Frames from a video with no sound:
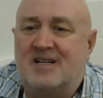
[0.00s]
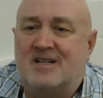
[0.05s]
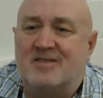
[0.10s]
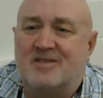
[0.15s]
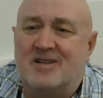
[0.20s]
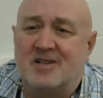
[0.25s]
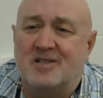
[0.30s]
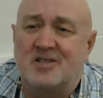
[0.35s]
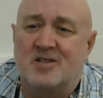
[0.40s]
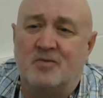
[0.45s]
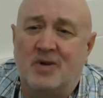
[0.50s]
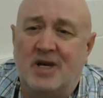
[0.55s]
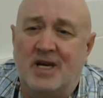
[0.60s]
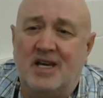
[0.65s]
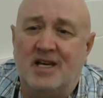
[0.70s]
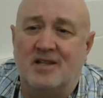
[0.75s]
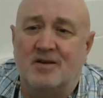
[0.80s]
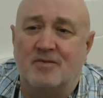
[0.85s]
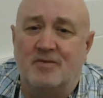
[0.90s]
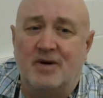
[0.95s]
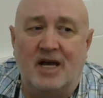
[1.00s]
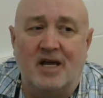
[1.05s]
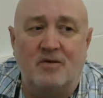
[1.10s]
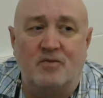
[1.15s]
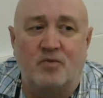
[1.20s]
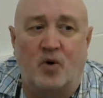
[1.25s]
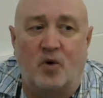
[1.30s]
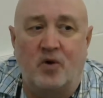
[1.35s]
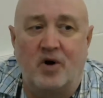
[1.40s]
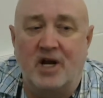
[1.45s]
Well, to me, the main
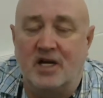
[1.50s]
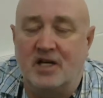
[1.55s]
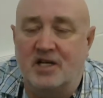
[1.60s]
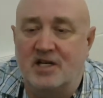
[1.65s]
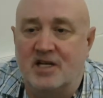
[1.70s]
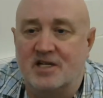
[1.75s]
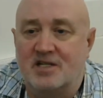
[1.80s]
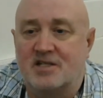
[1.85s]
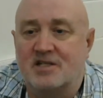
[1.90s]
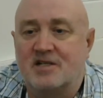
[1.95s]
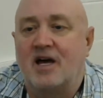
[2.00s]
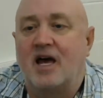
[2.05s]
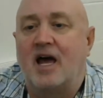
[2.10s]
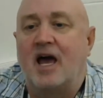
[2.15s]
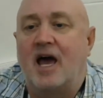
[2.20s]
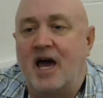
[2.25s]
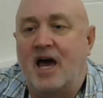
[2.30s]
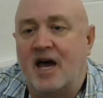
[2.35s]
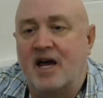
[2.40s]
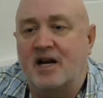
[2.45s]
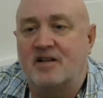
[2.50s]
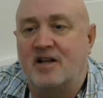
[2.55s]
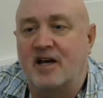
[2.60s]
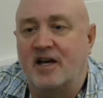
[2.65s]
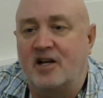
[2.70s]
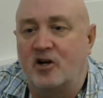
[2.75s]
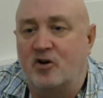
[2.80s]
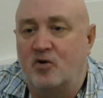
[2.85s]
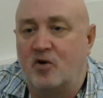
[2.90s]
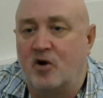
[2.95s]
point is act
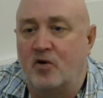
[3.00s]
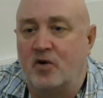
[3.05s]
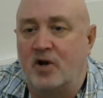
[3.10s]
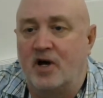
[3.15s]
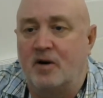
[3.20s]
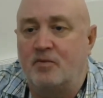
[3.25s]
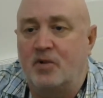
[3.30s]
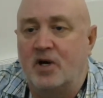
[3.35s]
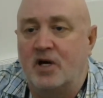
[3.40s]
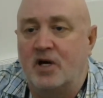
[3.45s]
like a grown-up.